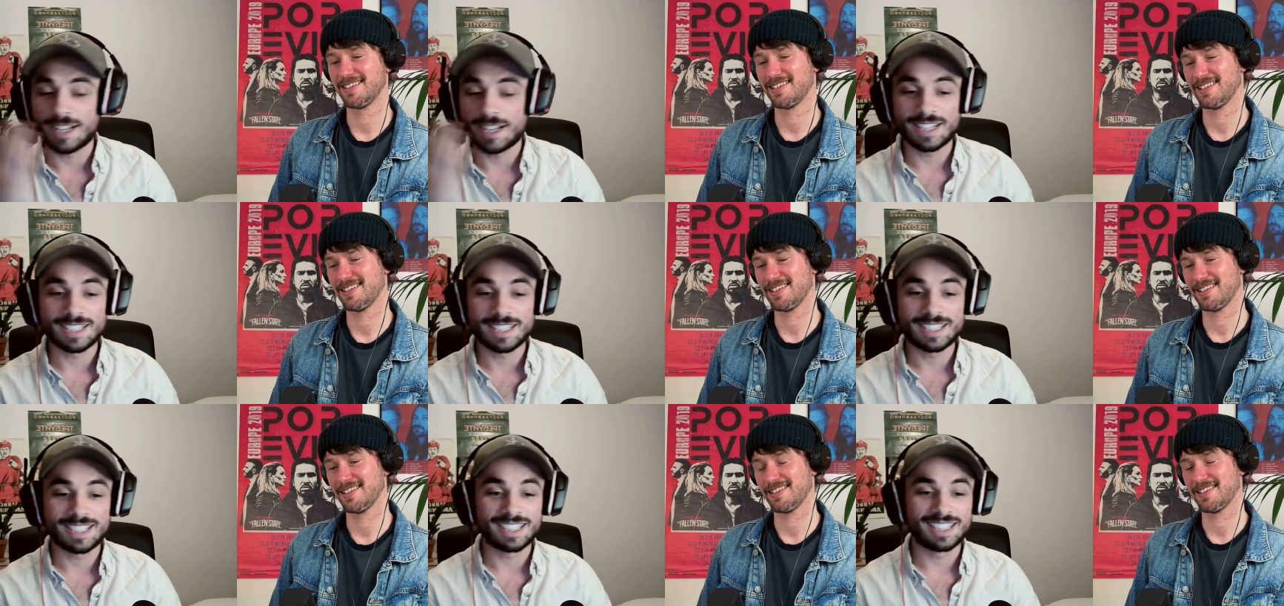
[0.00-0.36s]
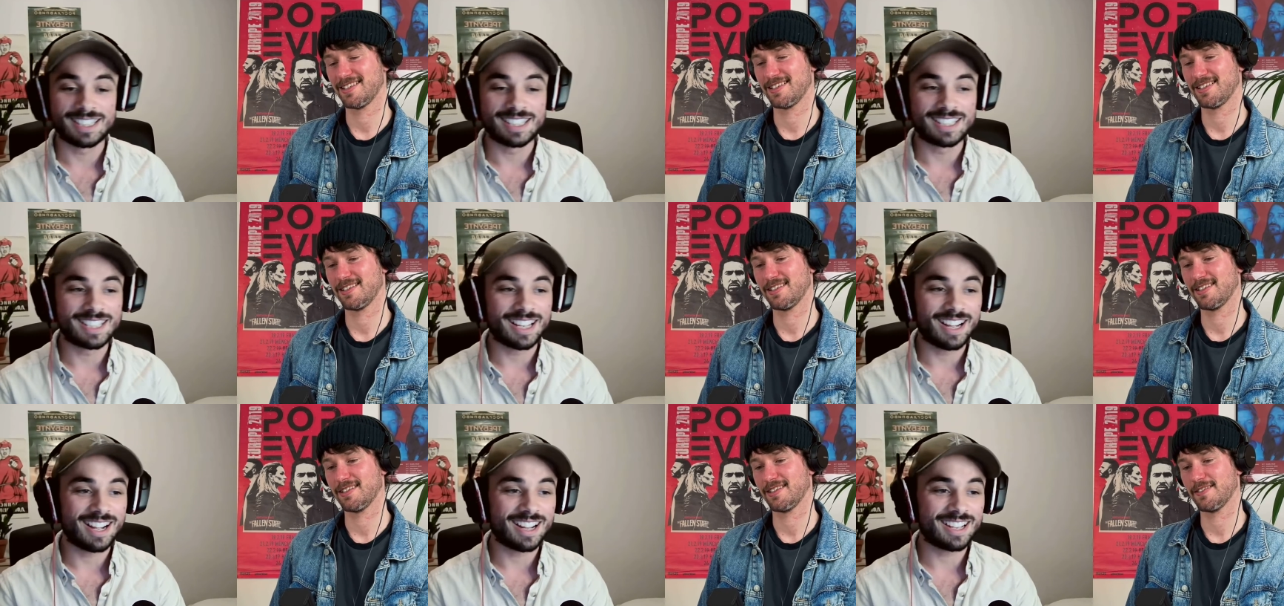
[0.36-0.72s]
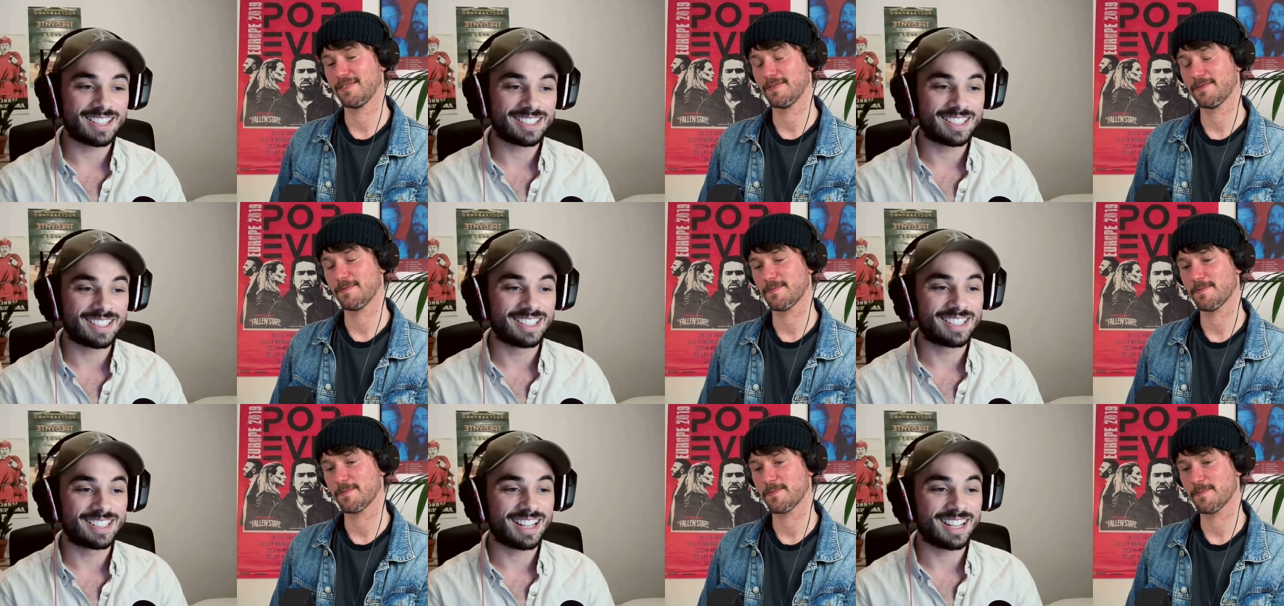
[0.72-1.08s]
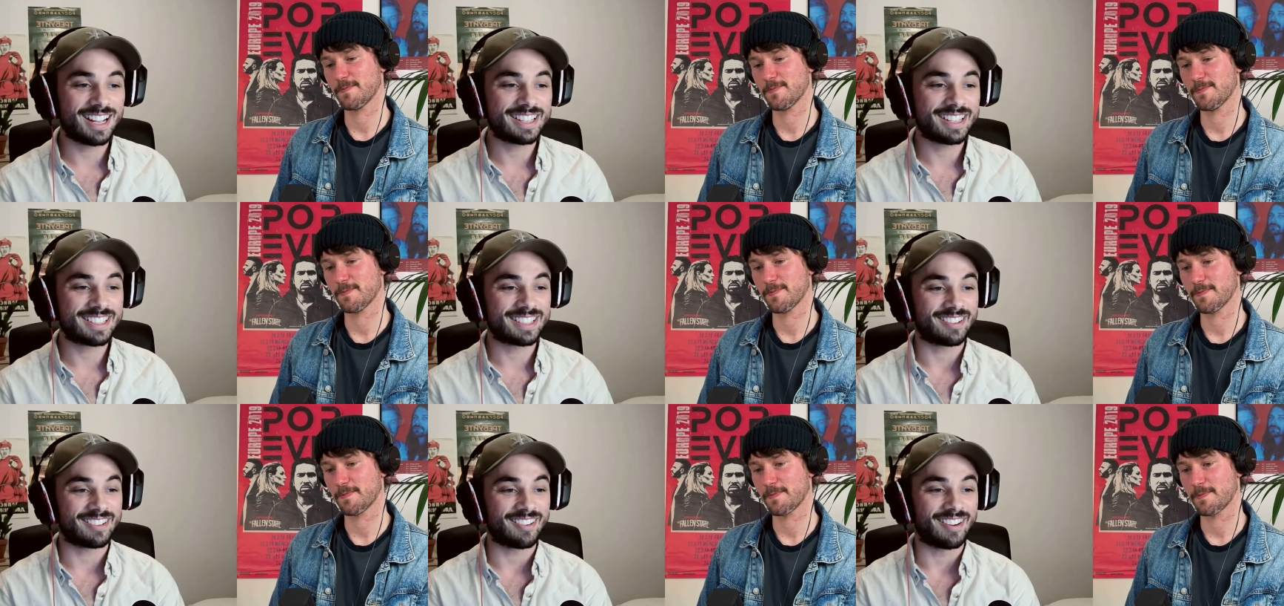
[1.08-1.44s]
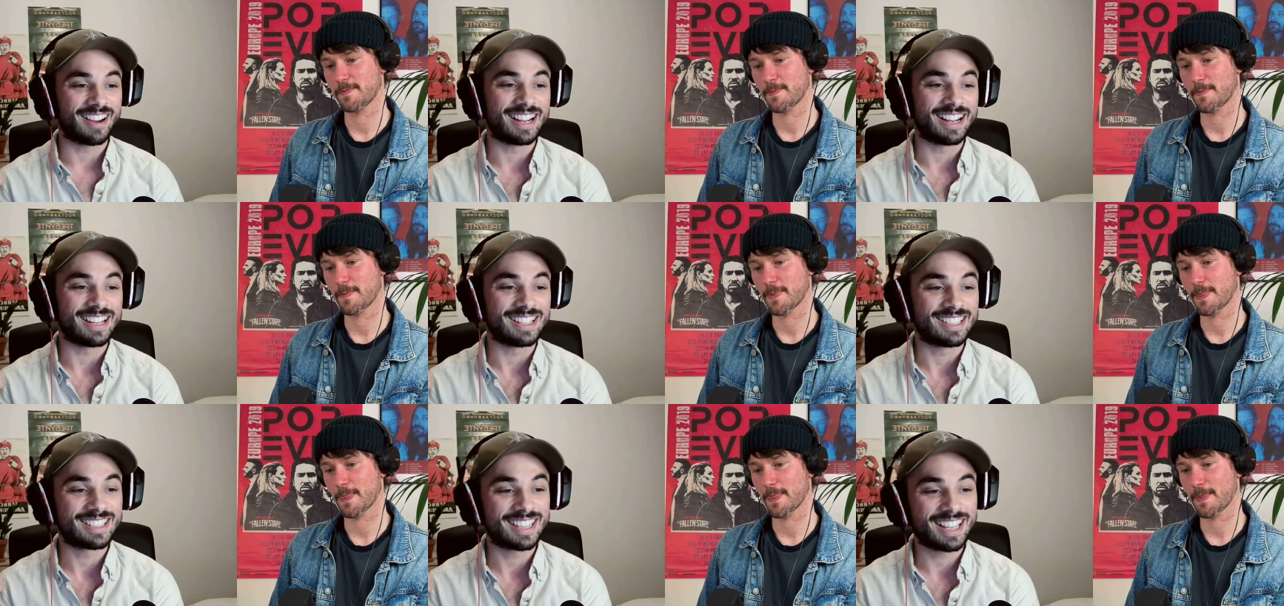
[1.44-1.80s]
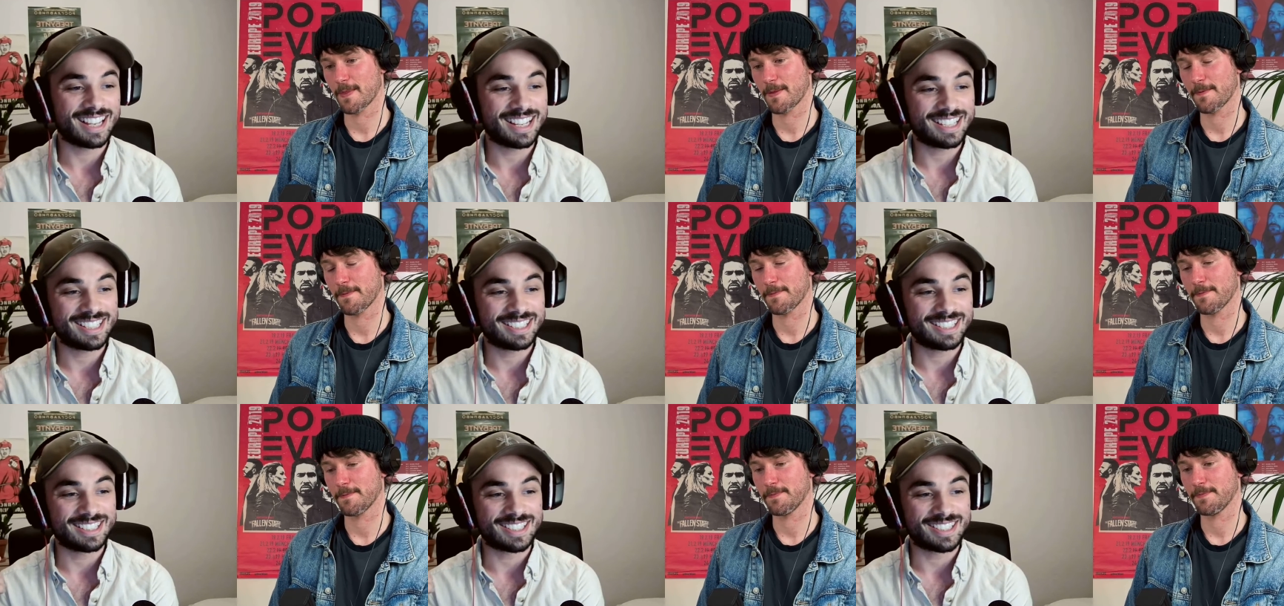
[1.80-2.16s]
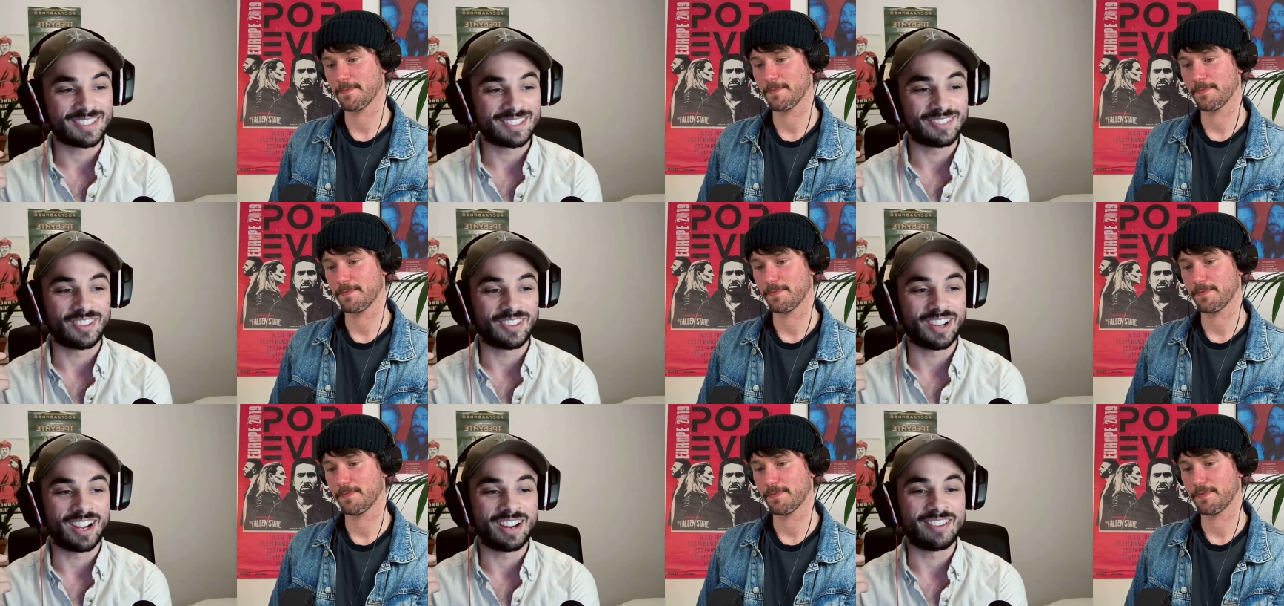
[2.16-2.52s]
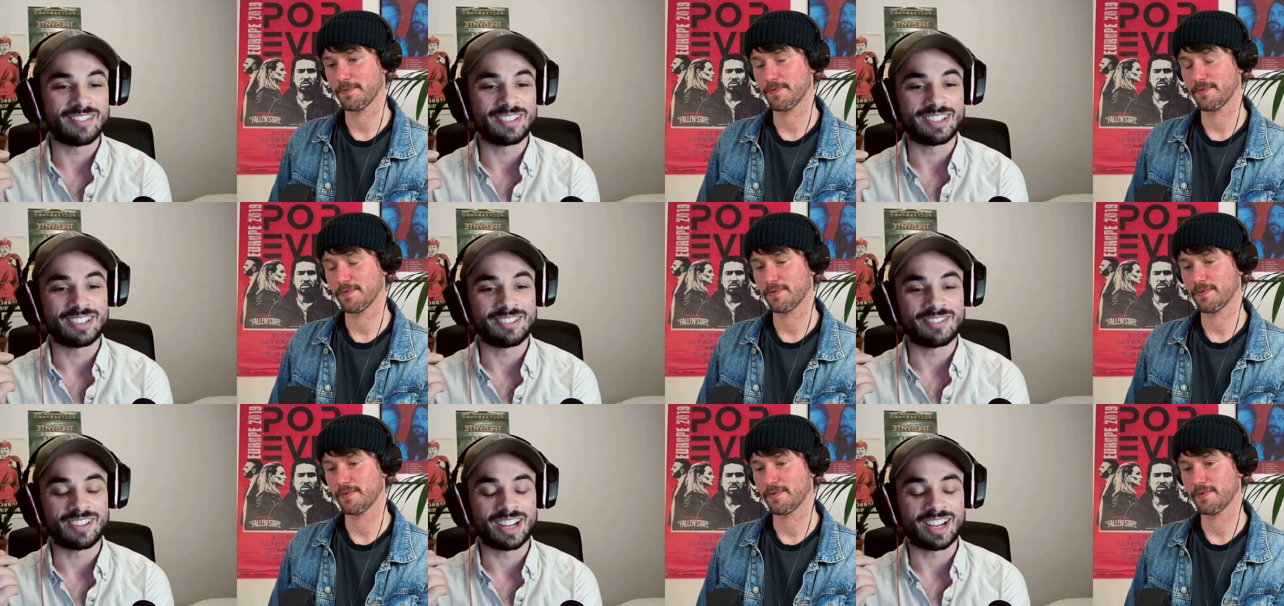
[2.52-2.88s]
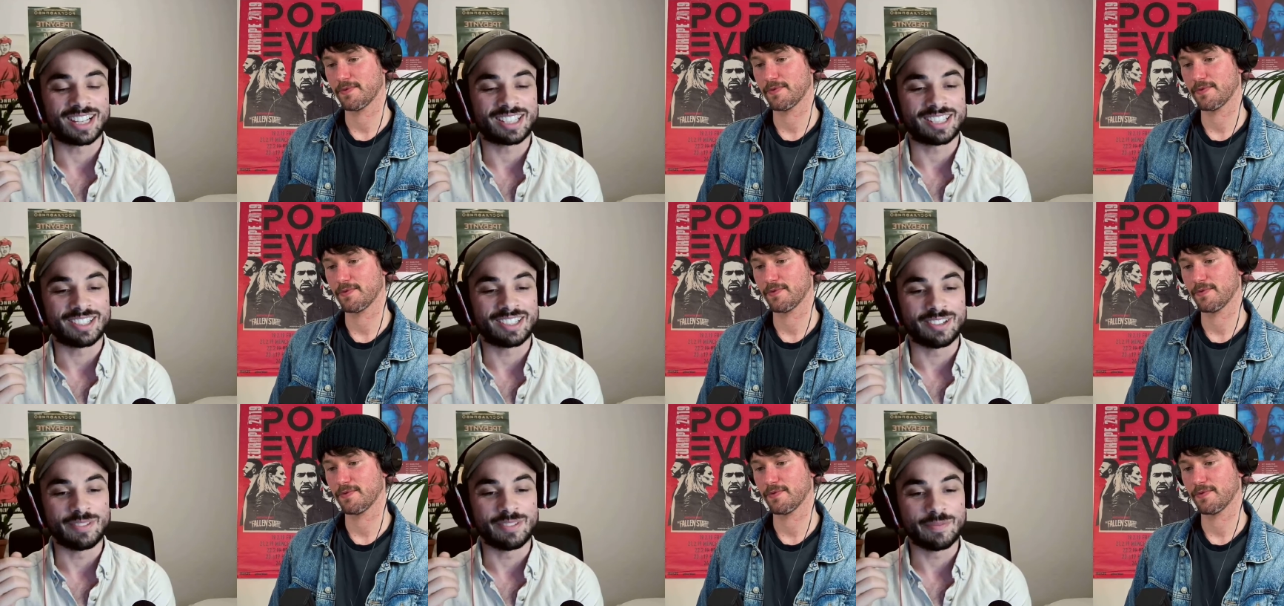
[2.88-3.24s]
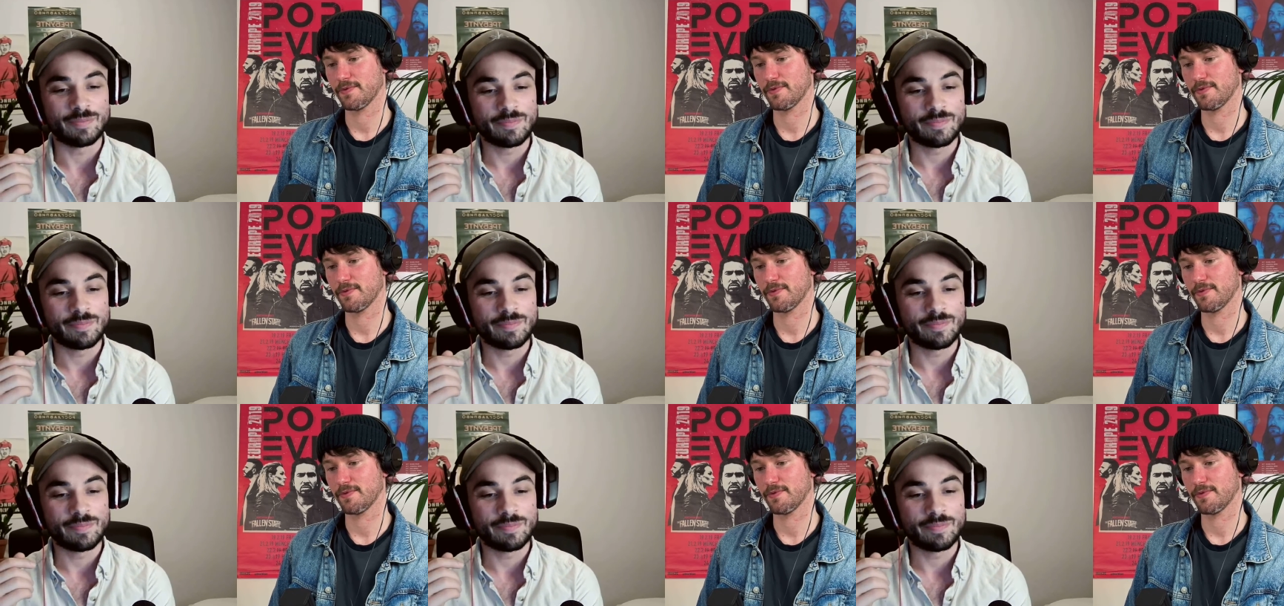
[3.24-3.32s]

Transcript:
Speaker 1: I said, the tar- the tardigrades they can survive in a vacuum.